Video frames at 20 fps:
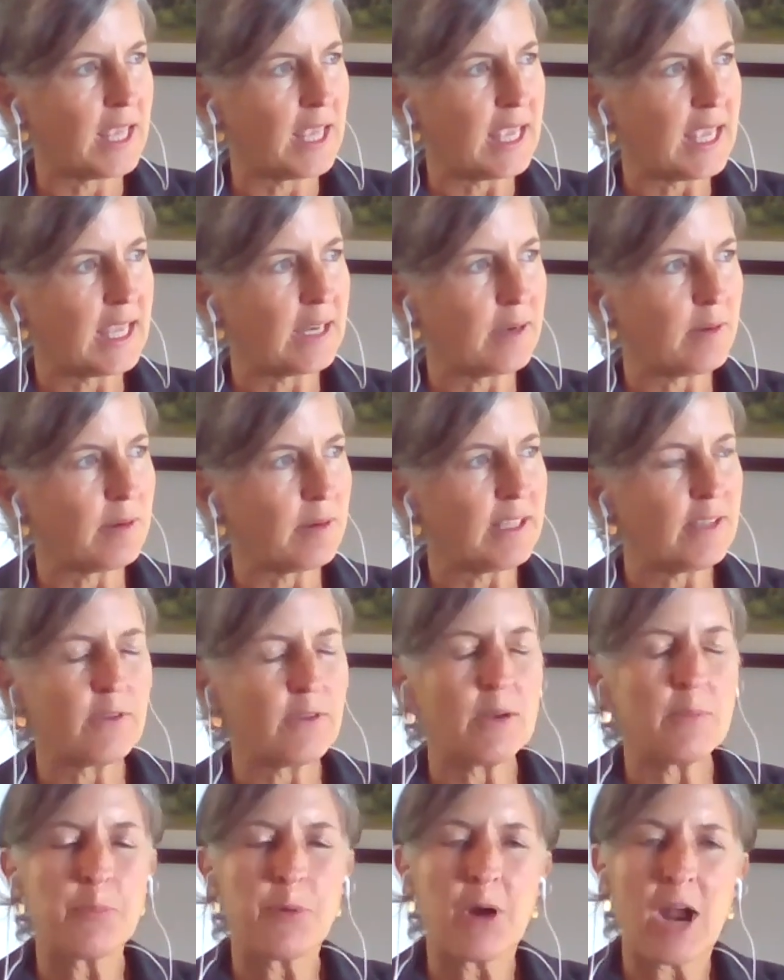in
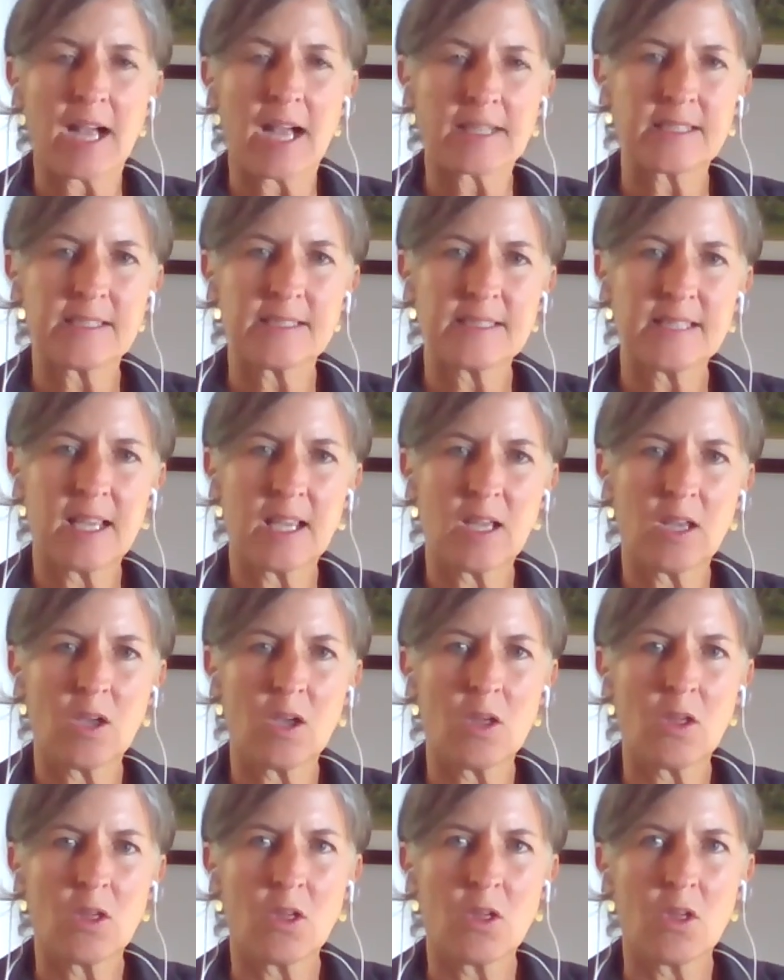even practicing
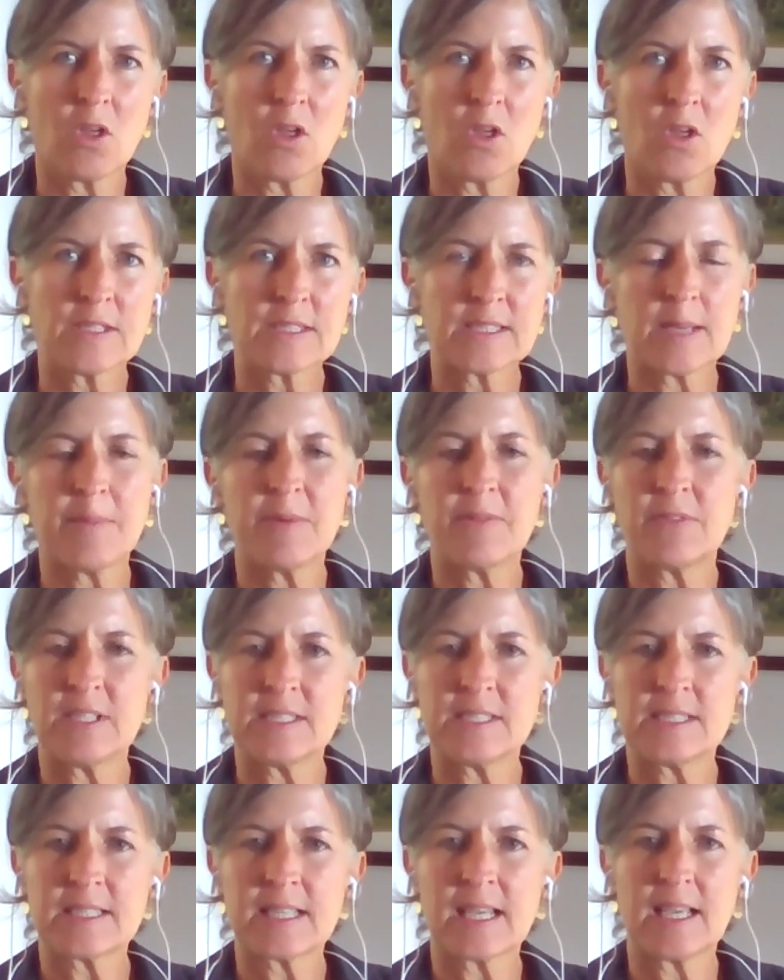some of the
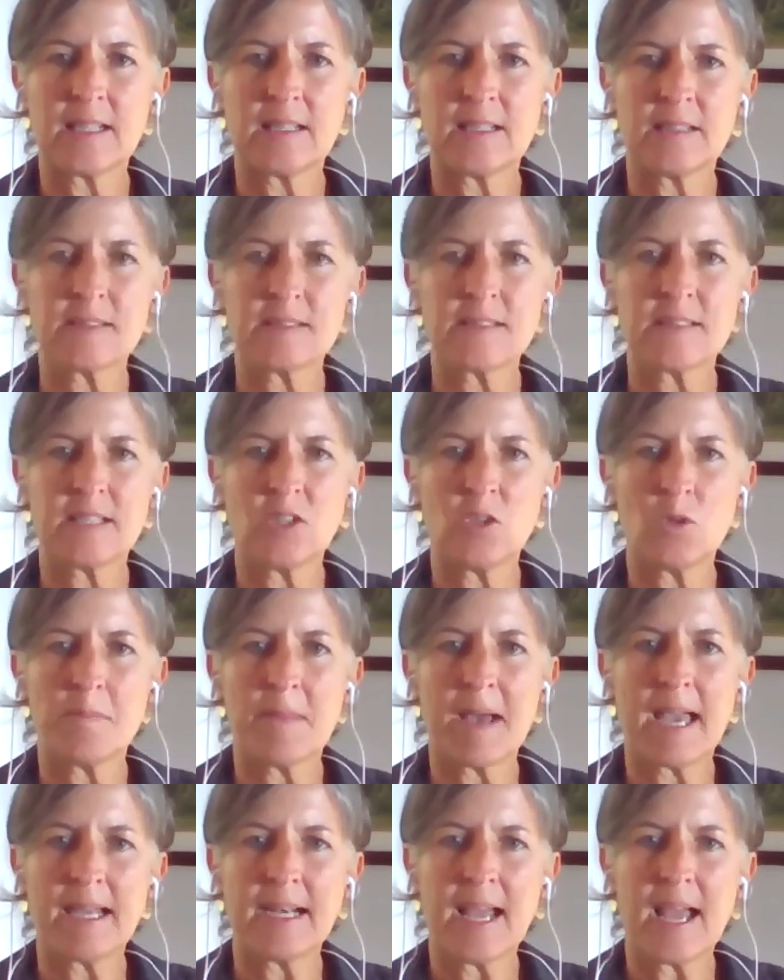skills that you
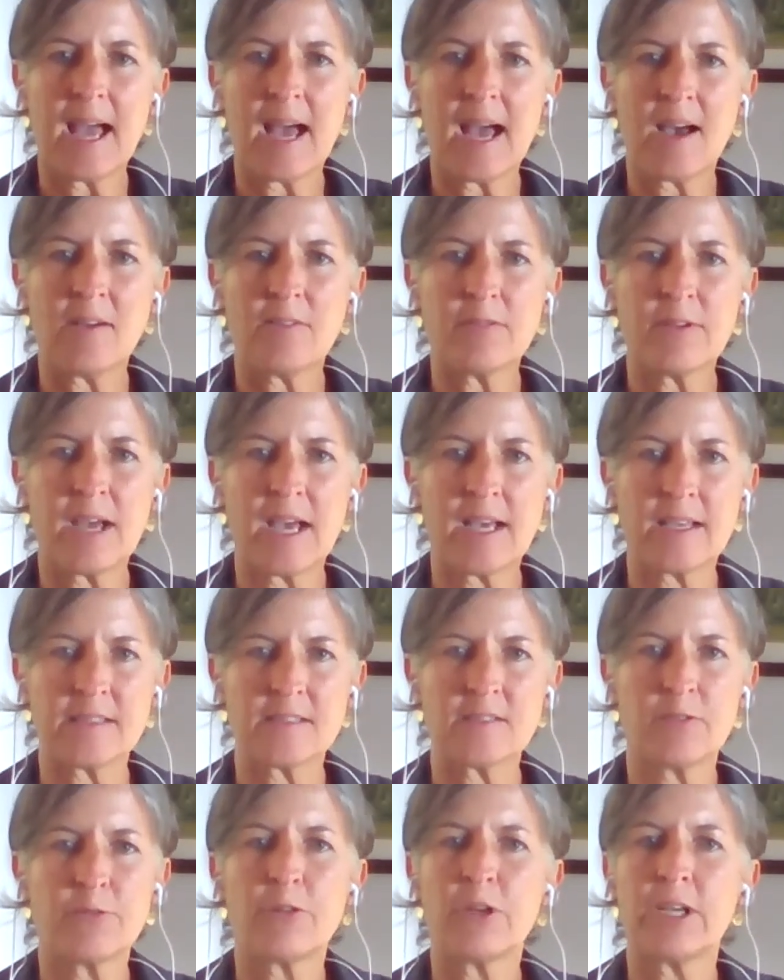might have as
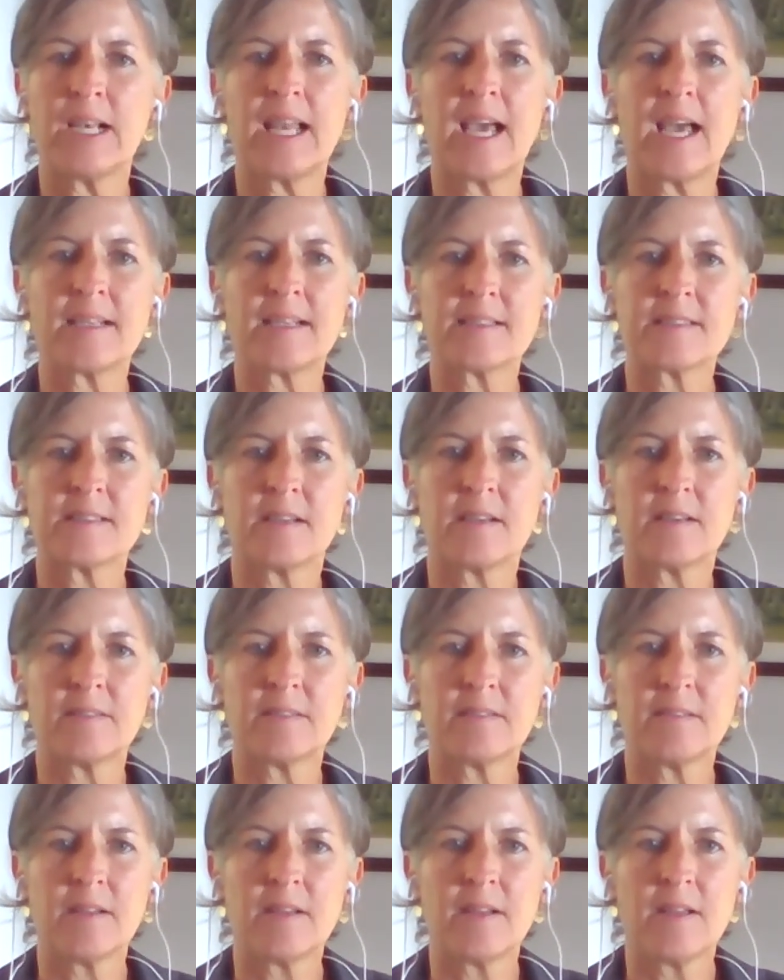a freelancer,
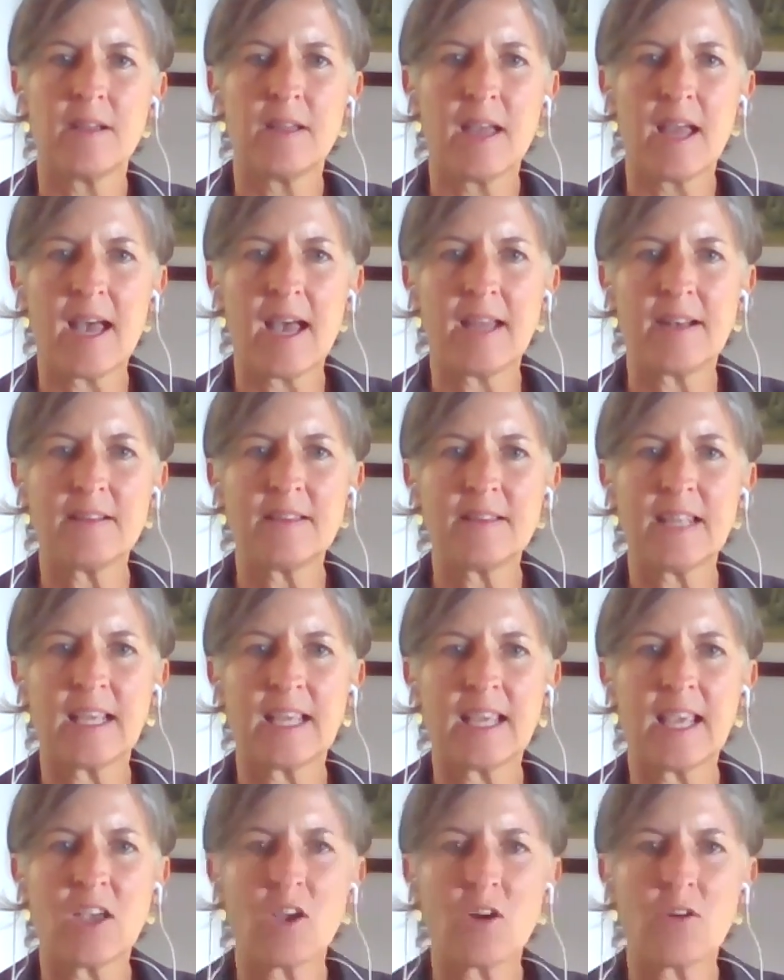and
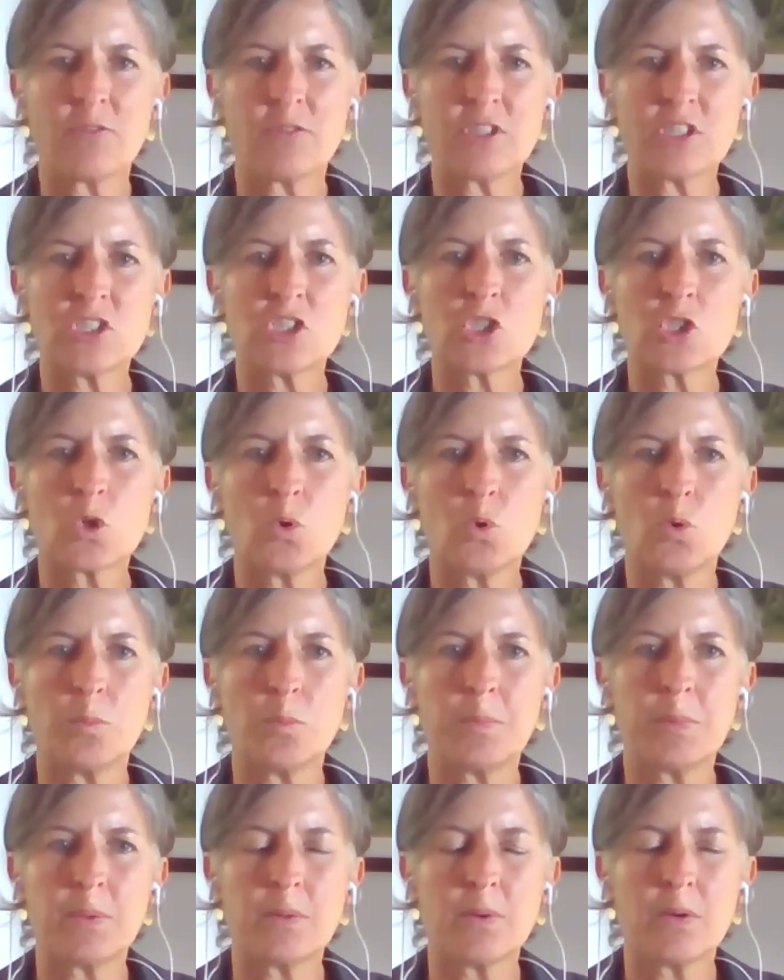thinking of the
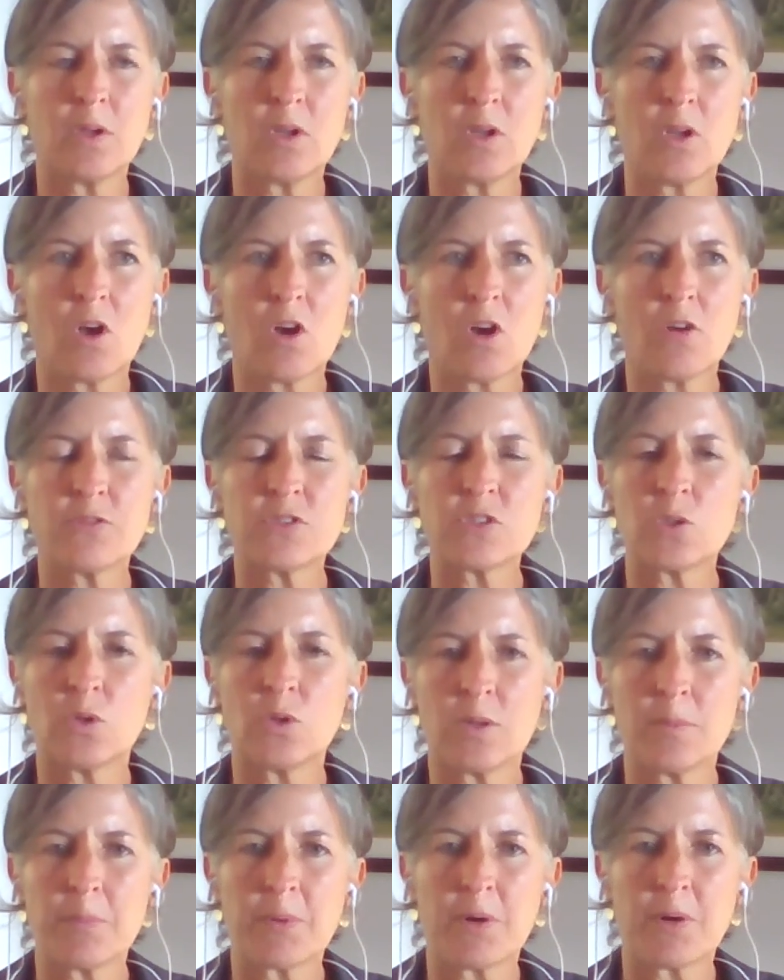scope of
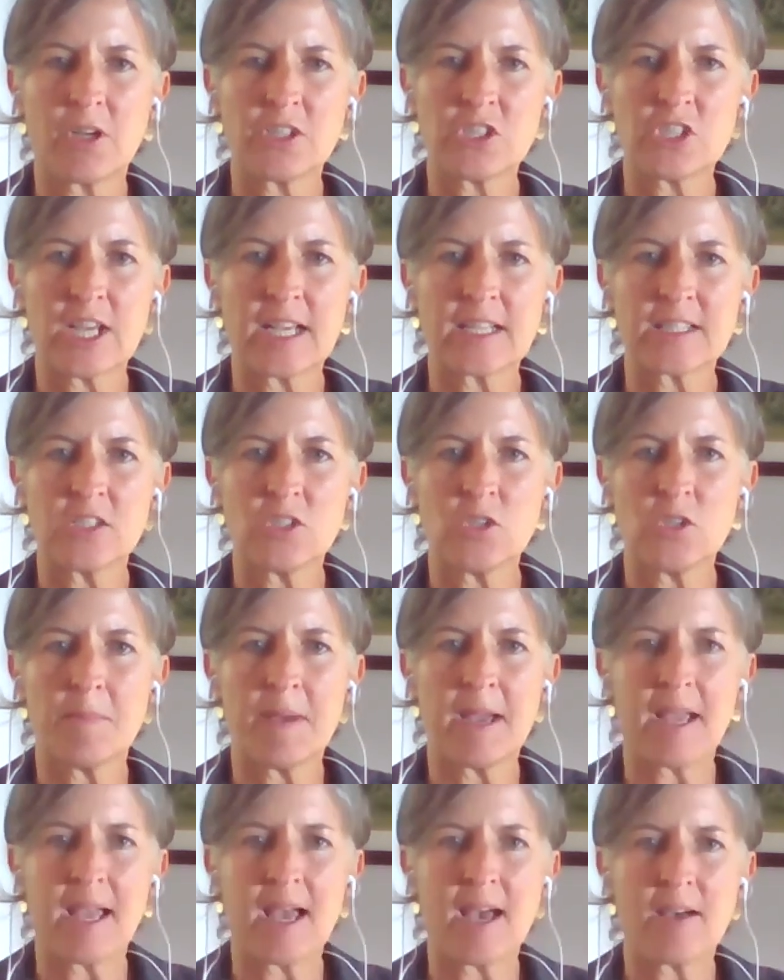certain projects that you
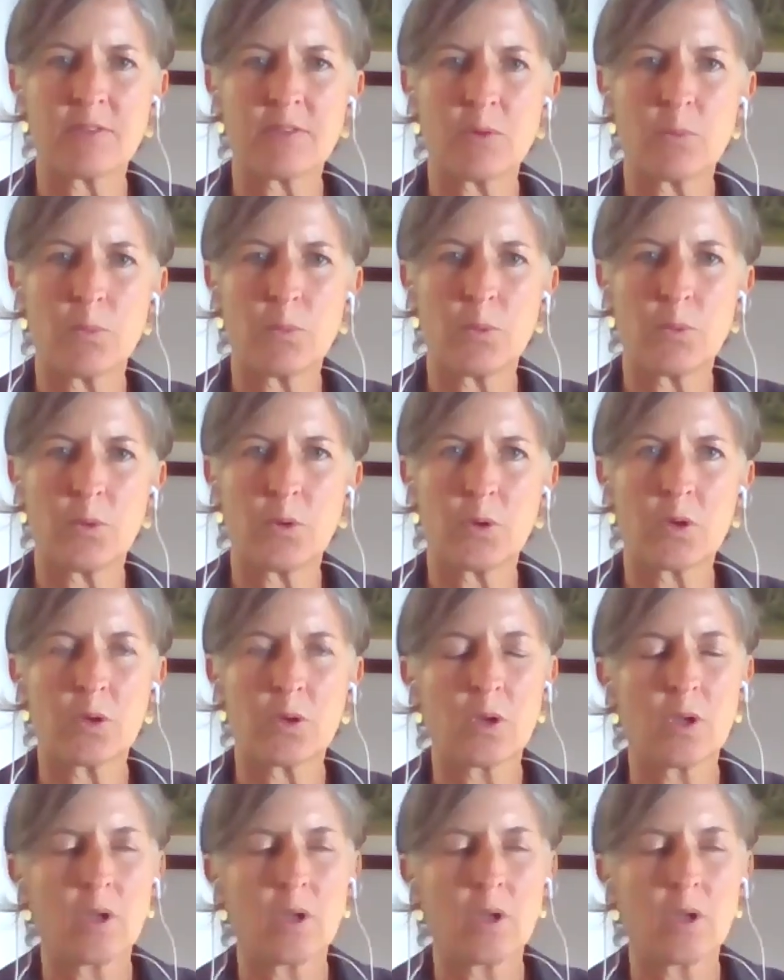might have at work.